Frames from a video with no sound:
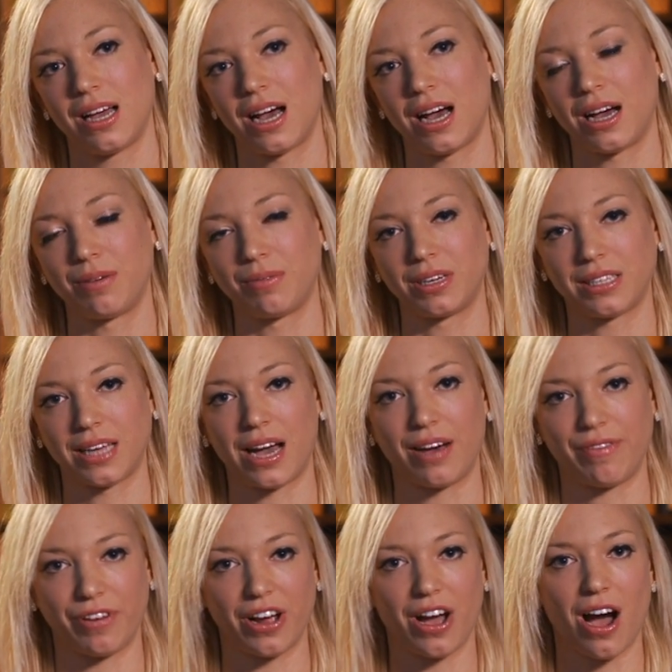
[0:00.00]
because they are
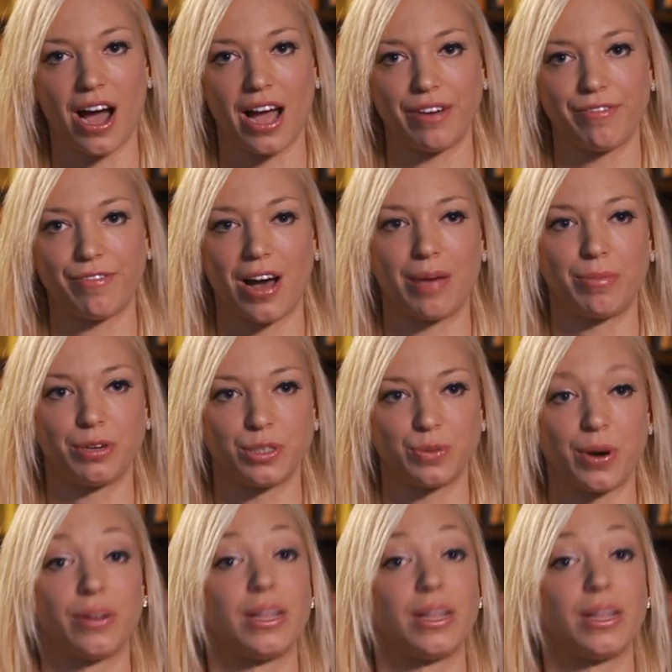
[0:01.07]
very high in fibre as well,